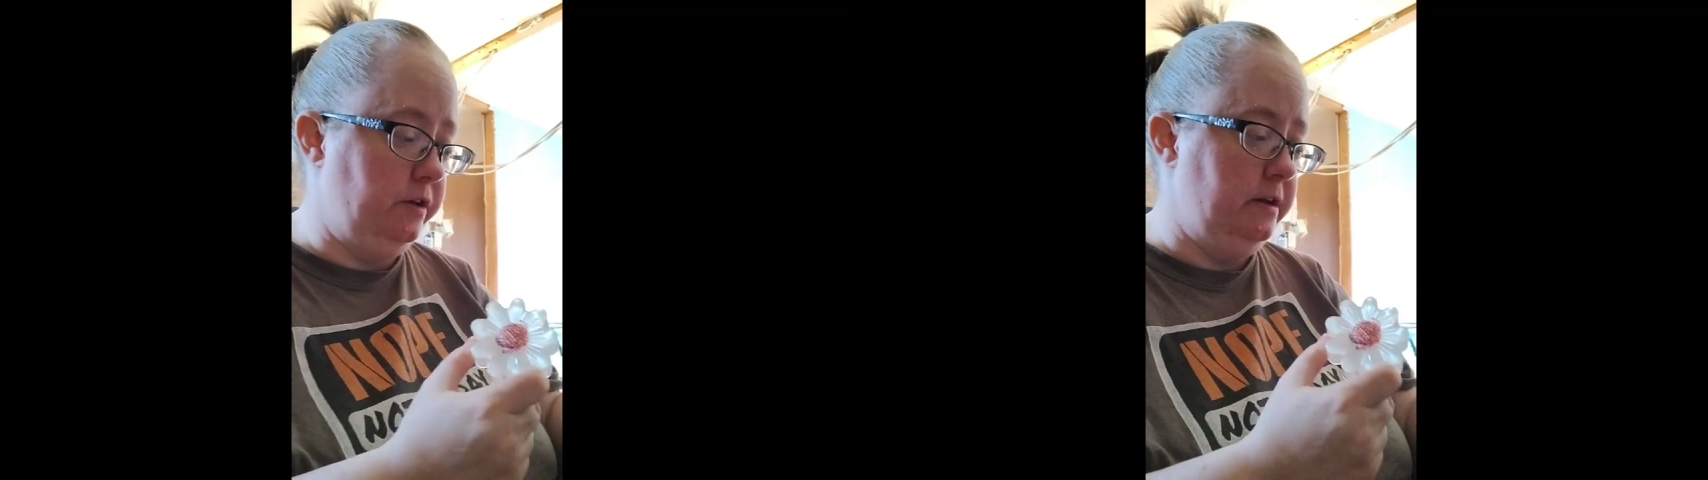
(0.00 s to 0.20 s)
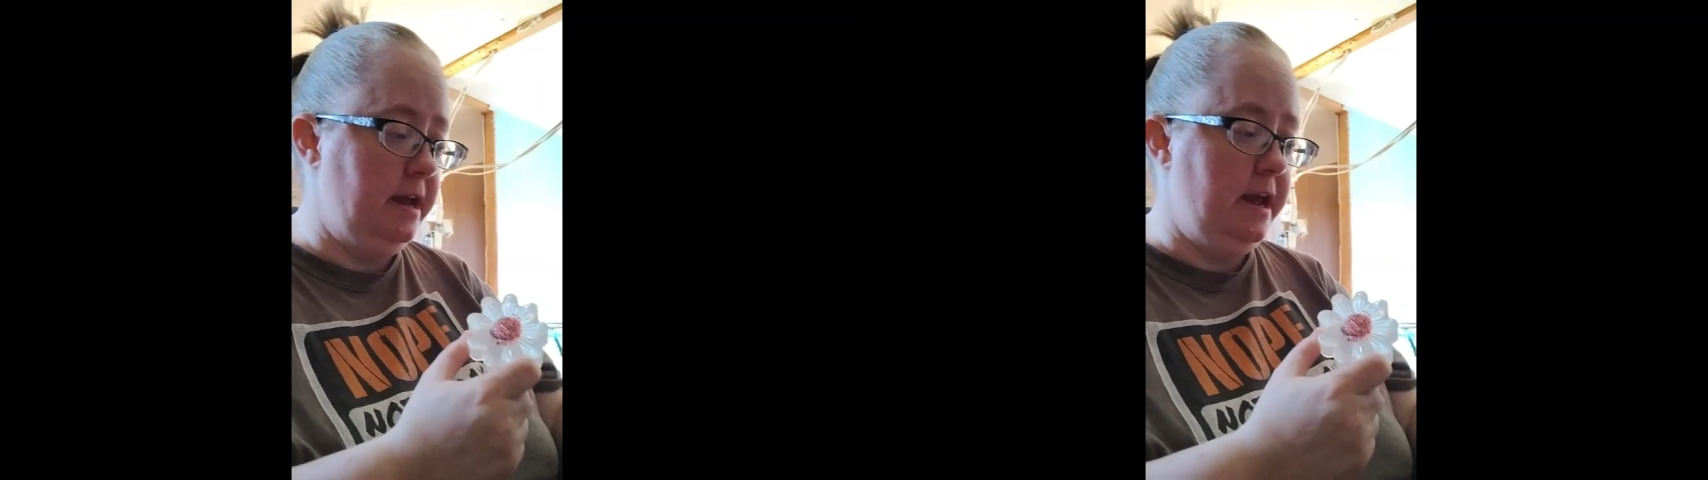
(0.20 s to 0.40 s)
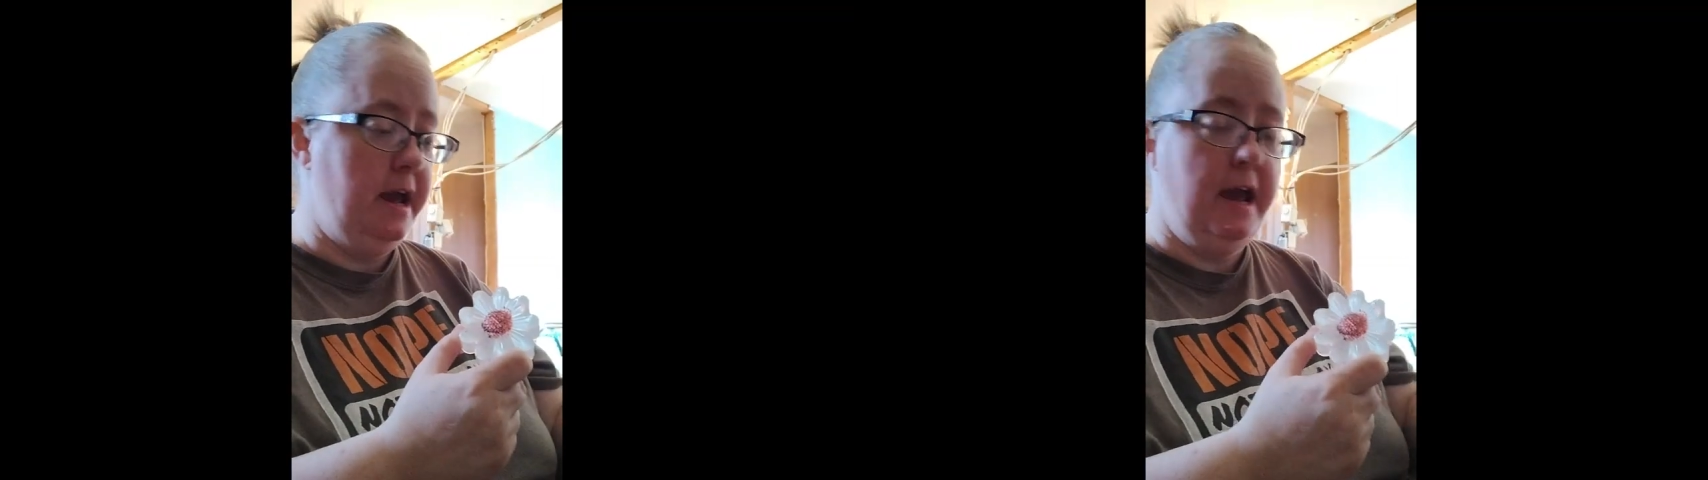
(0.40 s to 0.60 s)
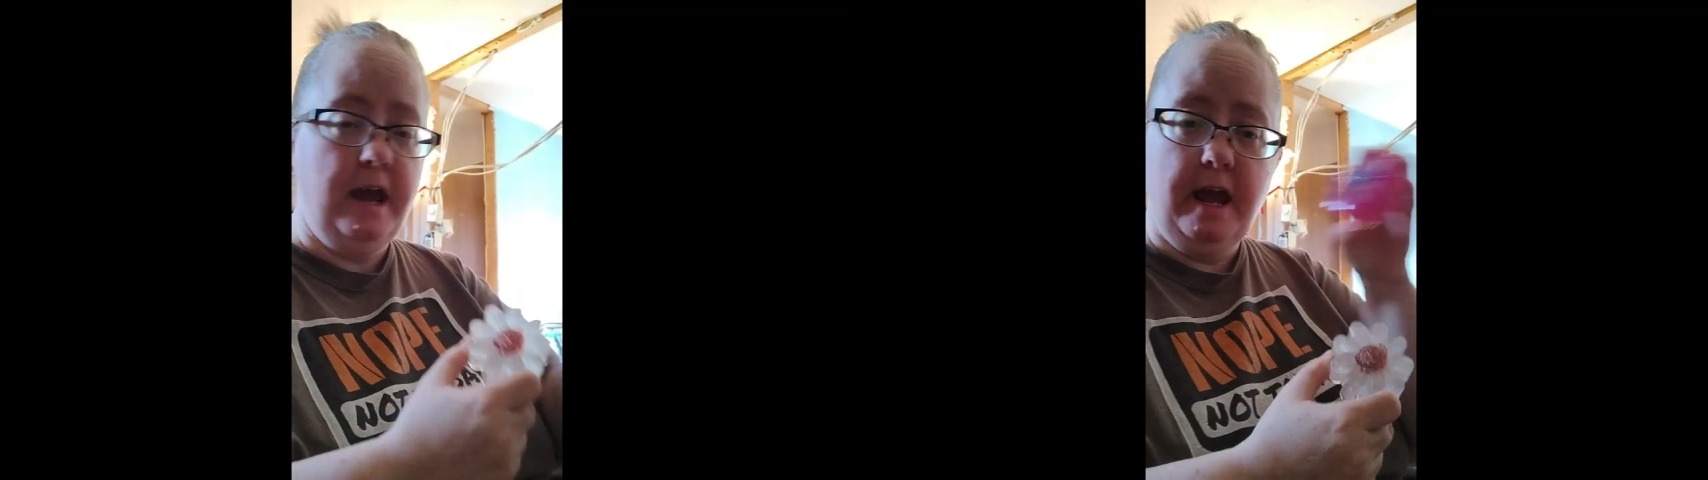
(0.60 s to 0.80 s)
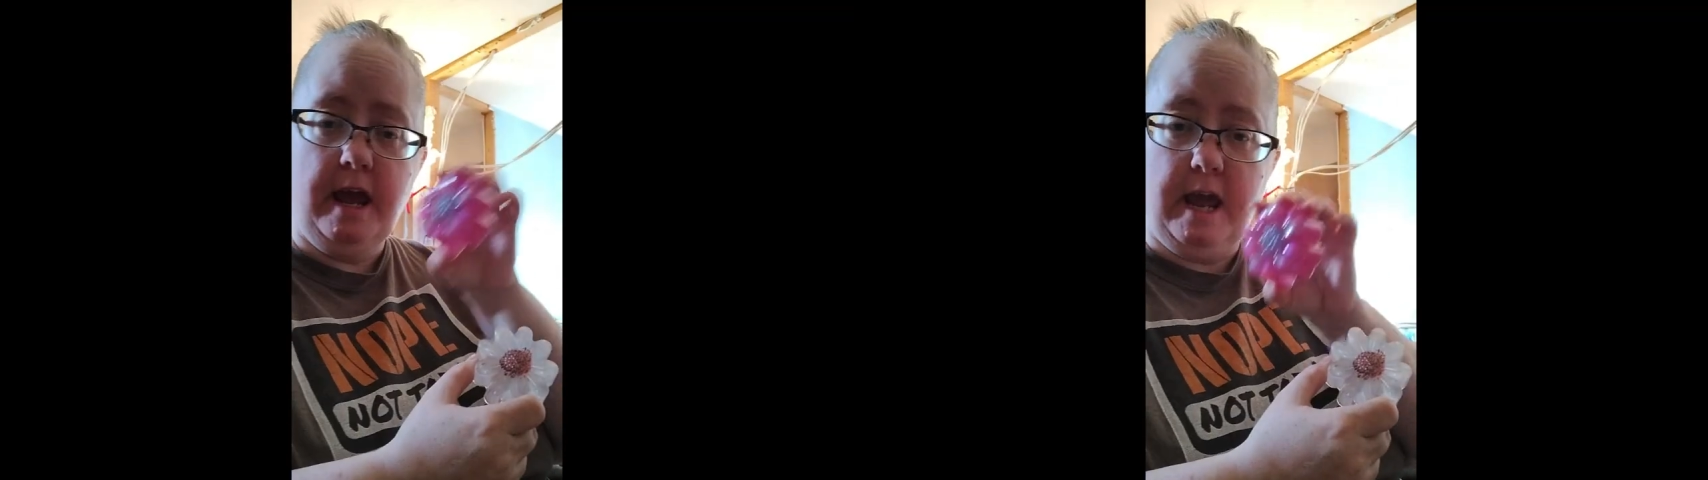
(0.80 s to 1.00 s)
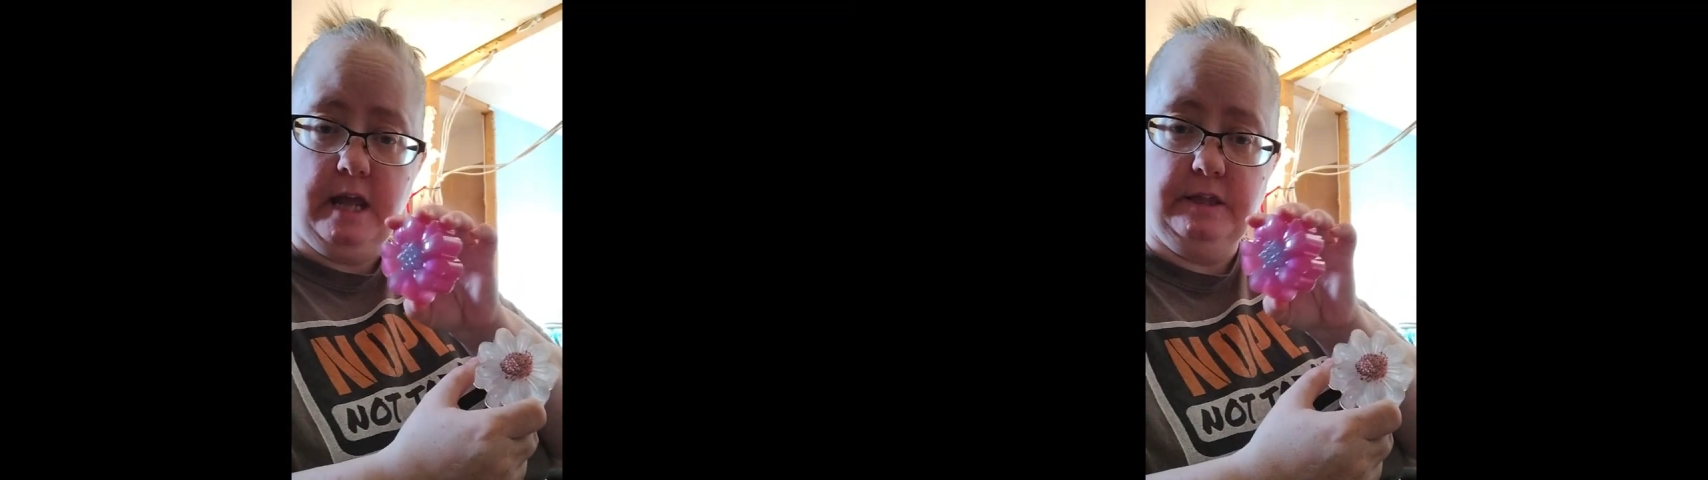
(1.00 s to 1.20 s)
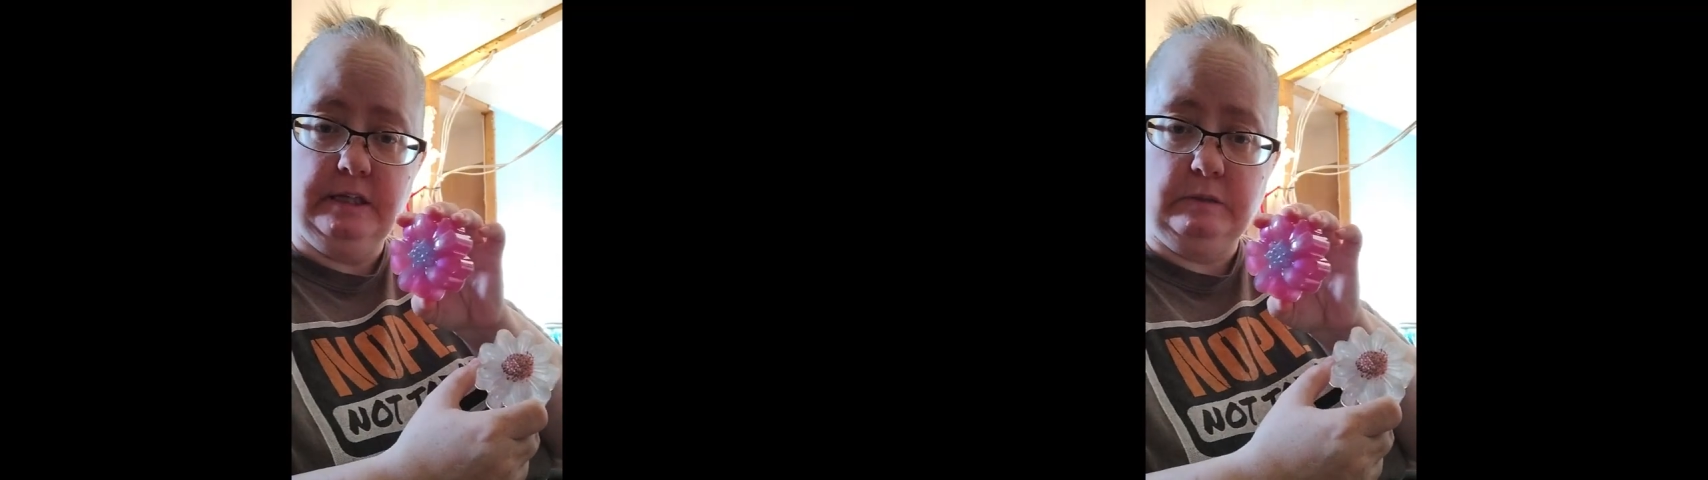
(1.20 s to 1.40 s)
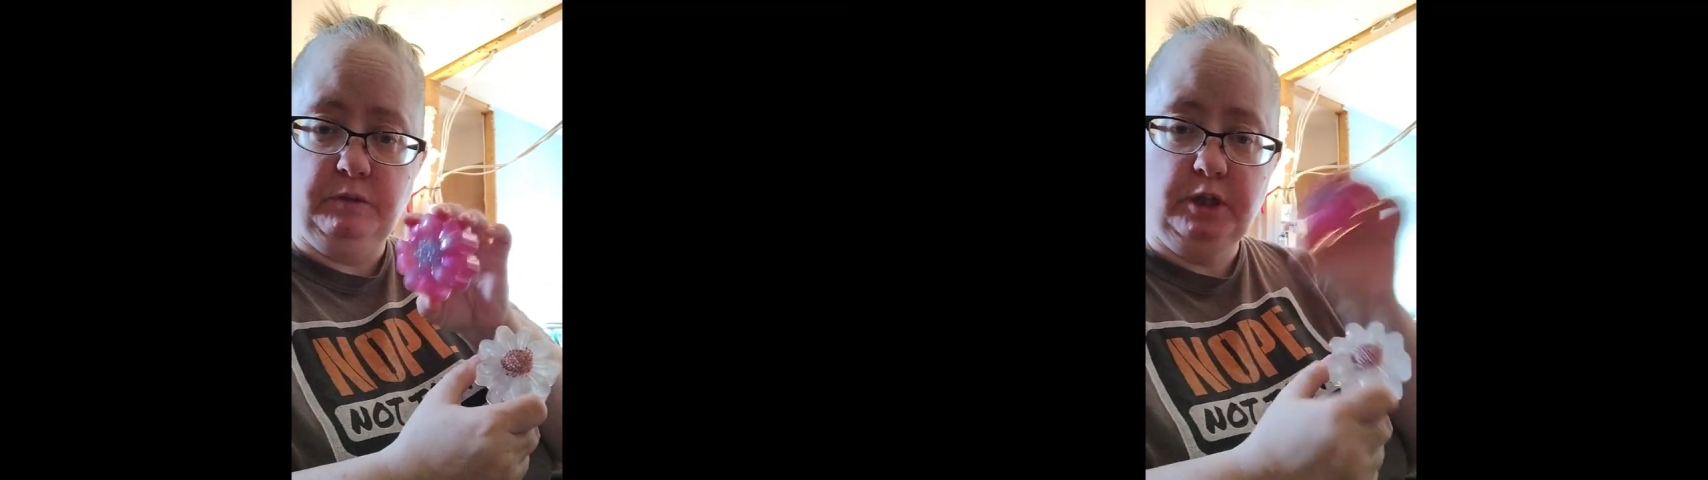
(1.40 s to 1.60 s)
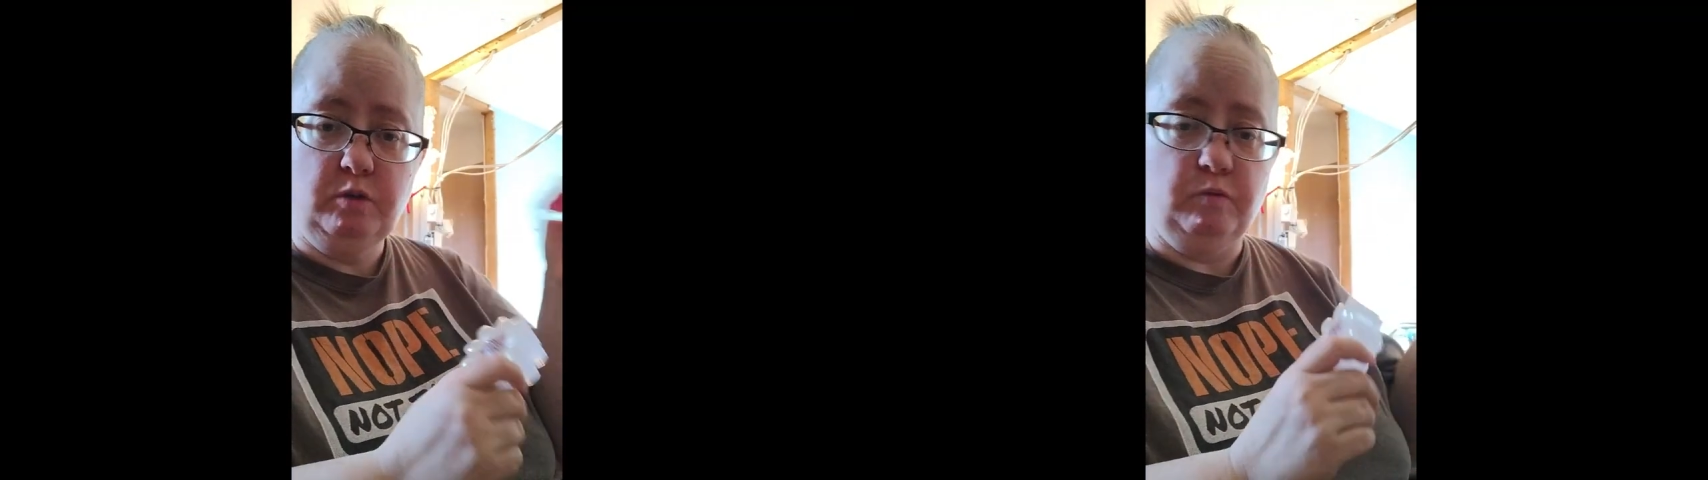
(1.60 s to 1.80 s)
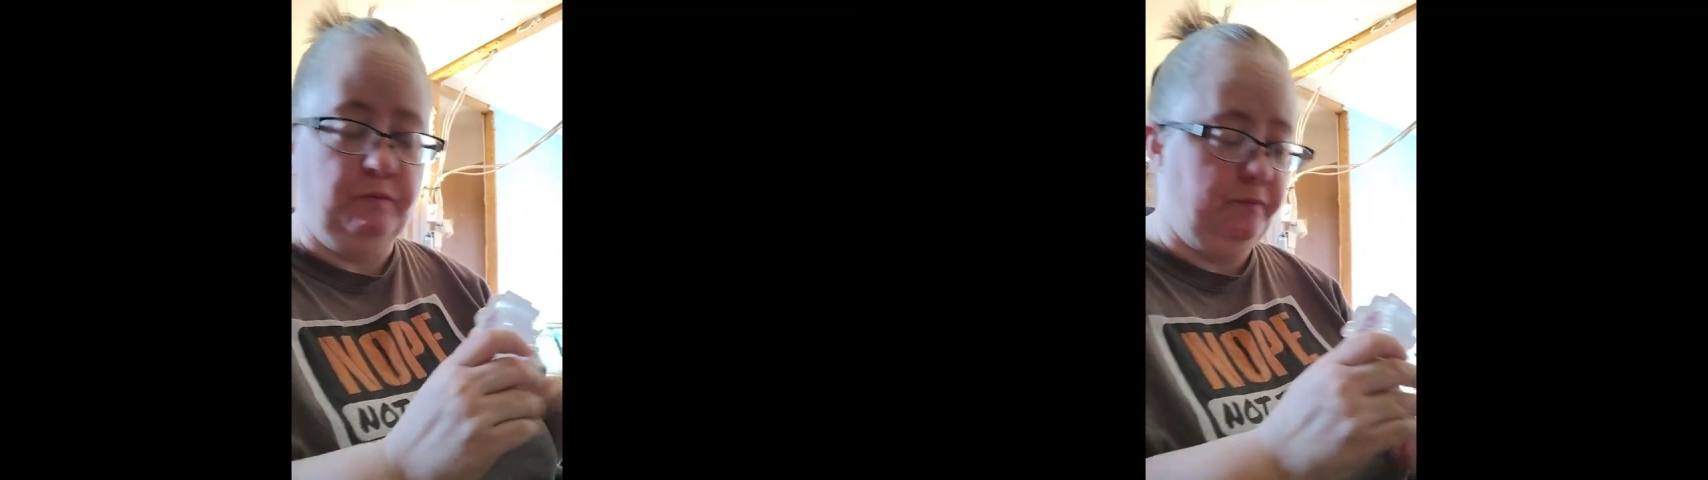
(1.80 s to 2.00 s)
it. And this one too.